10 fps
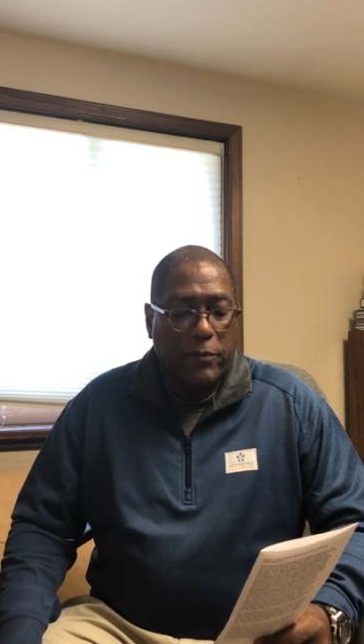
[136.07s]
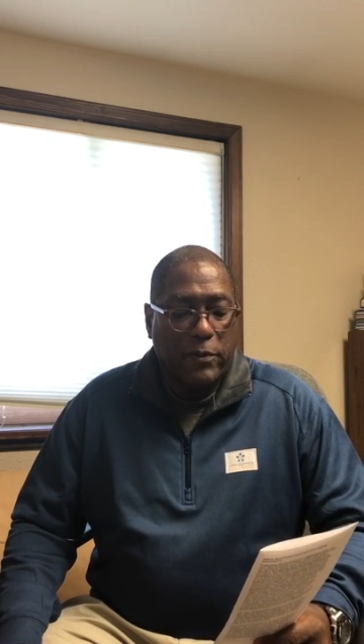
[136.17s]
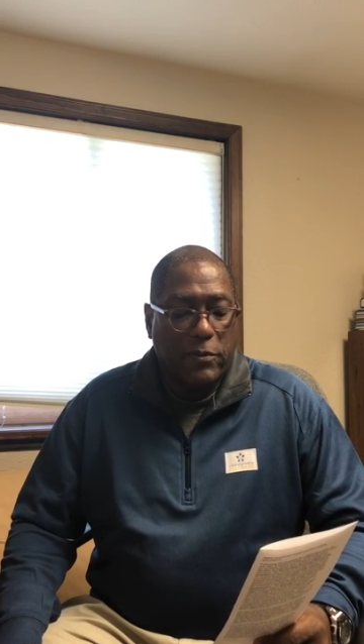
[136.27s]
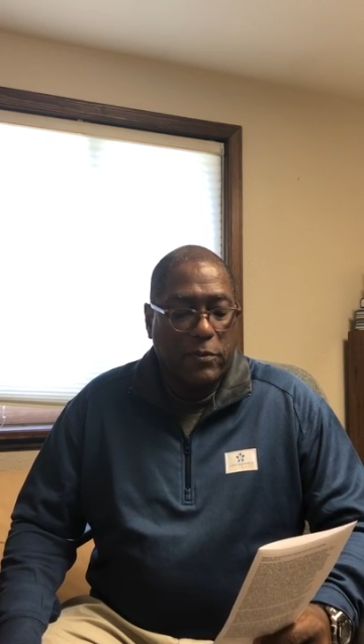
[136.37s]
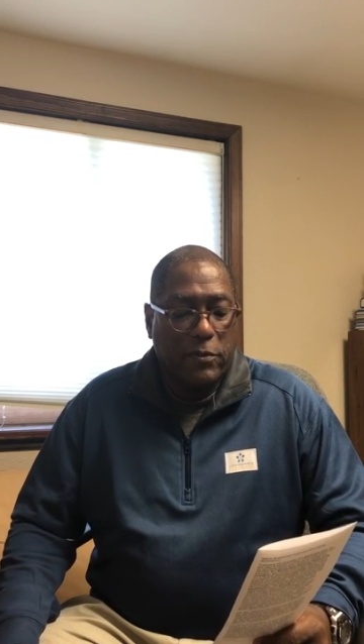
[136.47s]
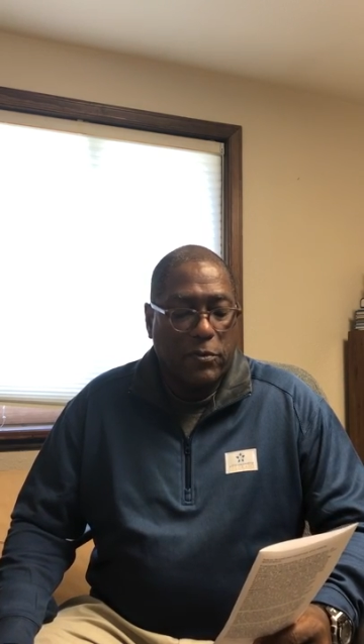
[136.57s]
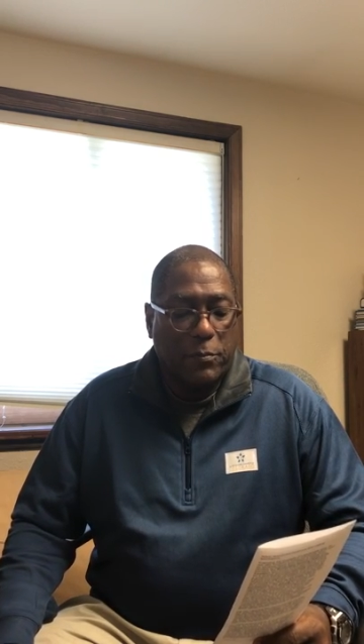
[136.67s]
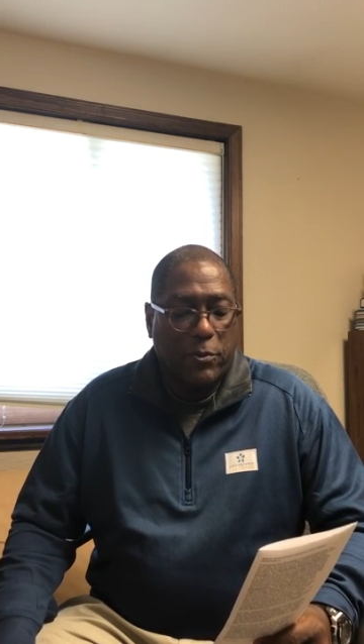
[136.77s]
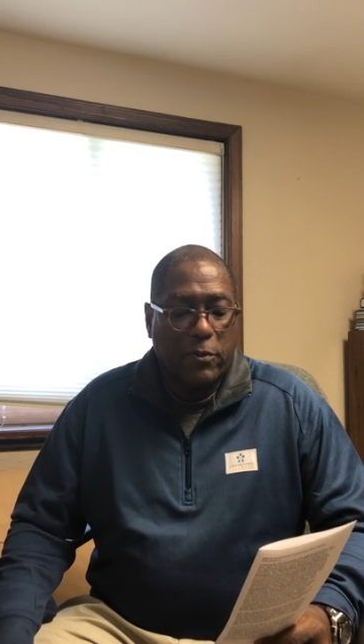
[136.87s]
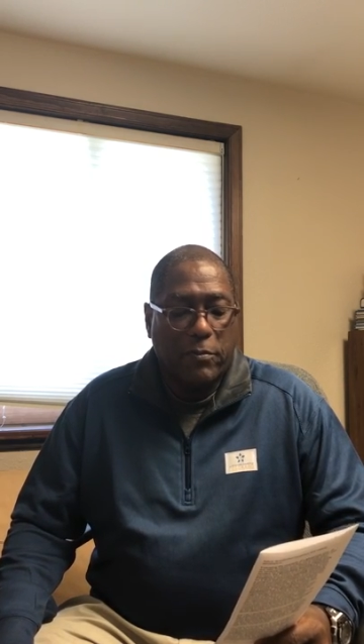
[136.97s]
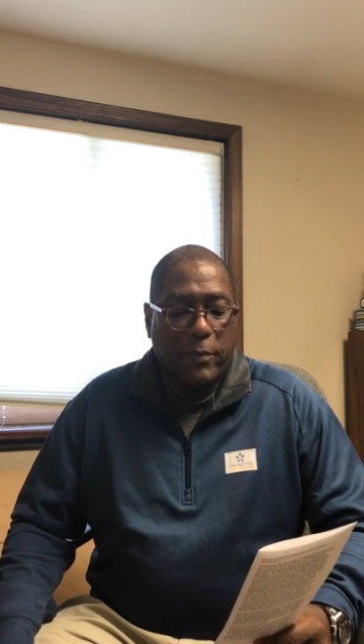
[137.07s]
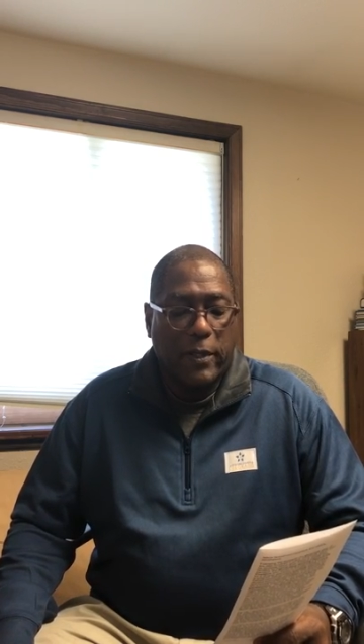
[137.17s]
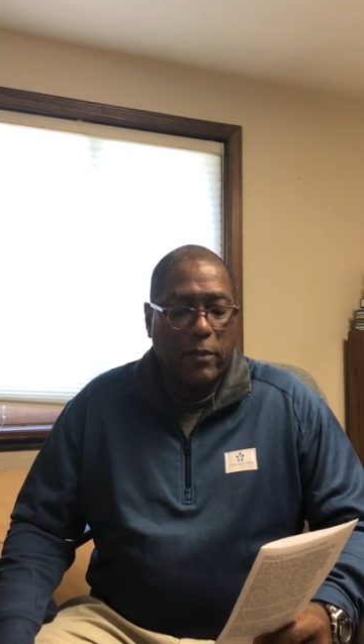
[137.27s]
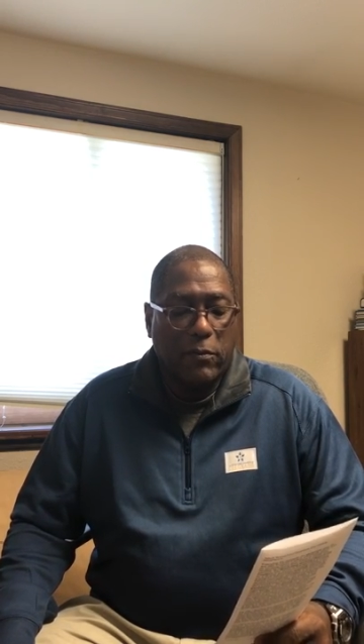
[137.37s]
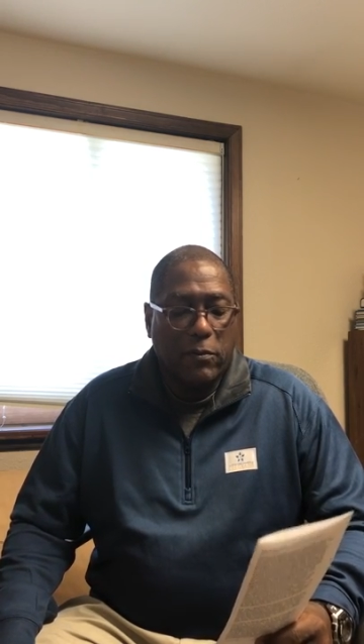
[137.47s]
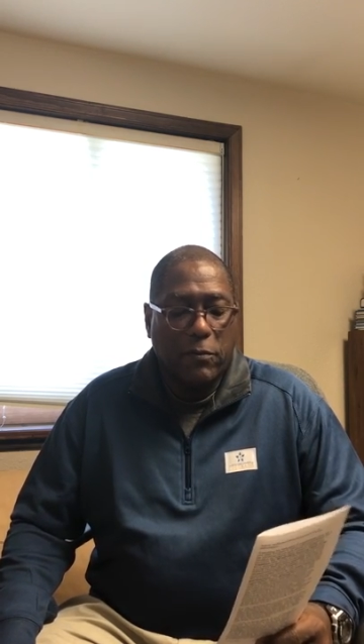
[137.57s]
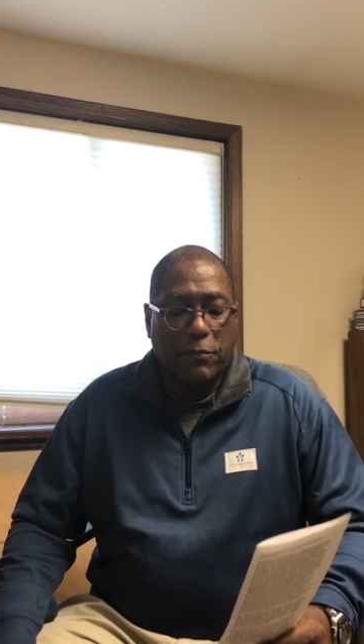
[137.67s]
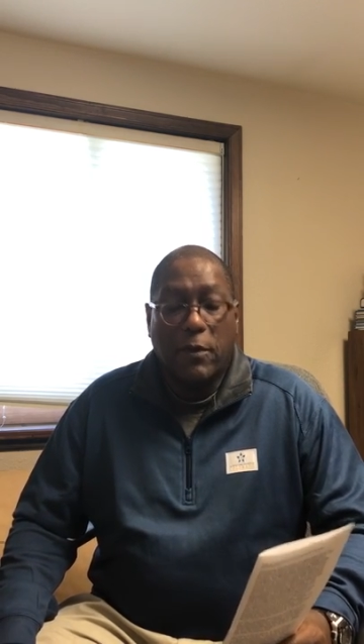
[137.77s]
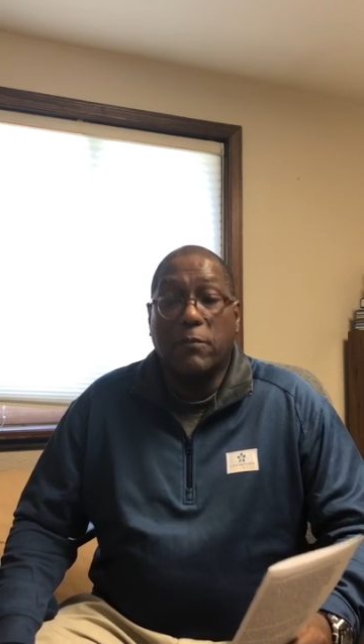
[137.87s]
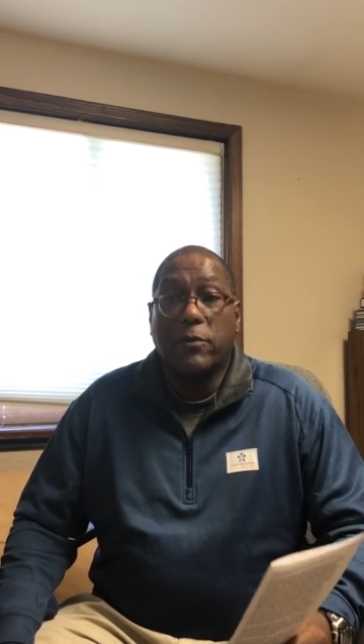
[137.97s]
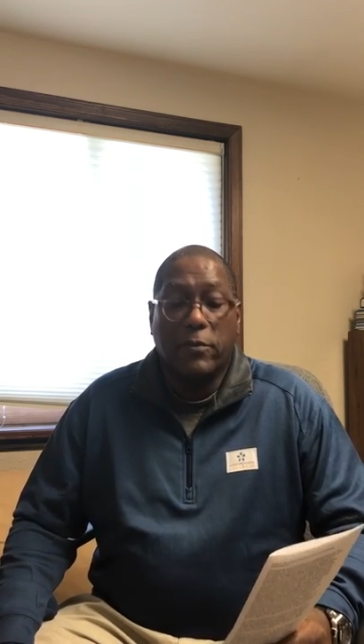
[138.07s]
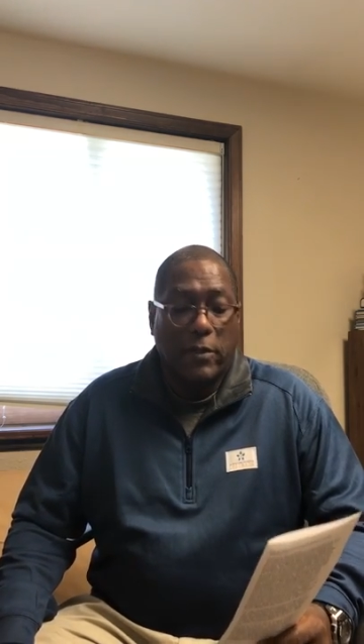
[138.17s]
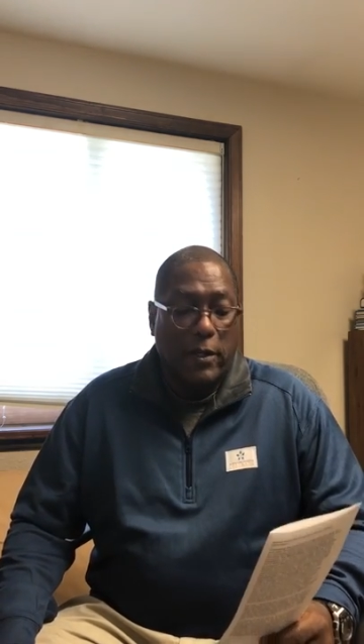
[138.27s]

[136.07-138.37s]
which supports many local farmers,